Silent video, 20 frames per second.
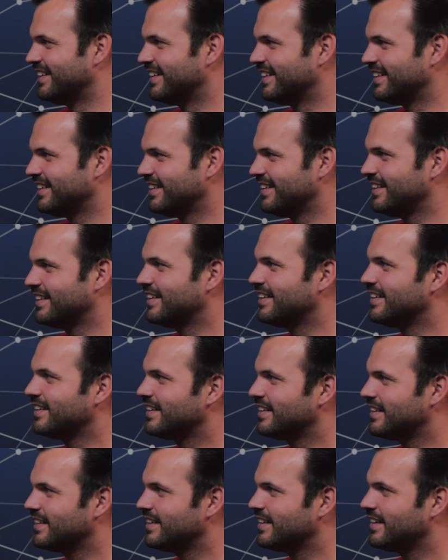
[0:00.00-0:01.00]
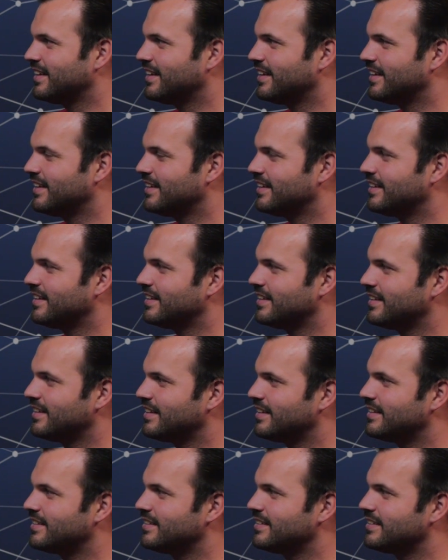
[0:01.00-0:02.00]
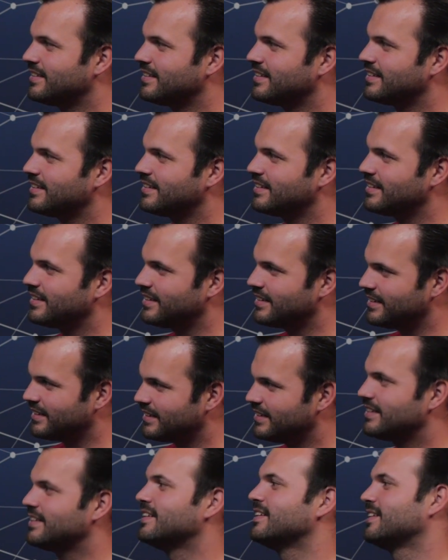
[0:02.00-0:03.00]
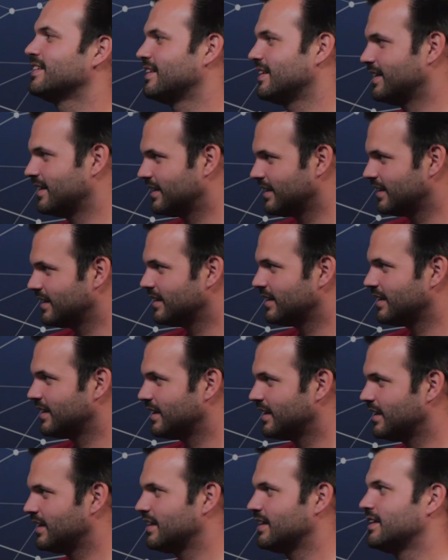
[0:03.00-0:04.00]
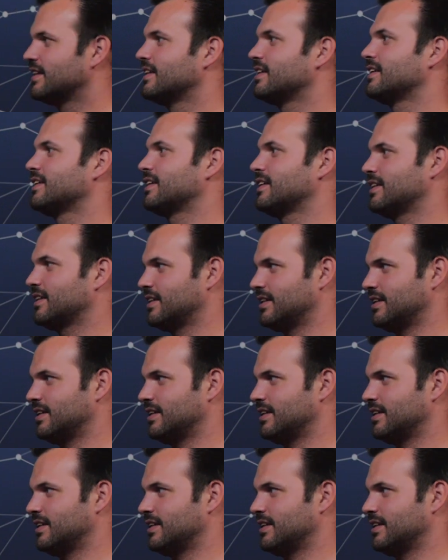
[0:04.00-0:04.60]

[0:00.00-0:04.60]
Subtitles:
No words are spoken by the person on screen.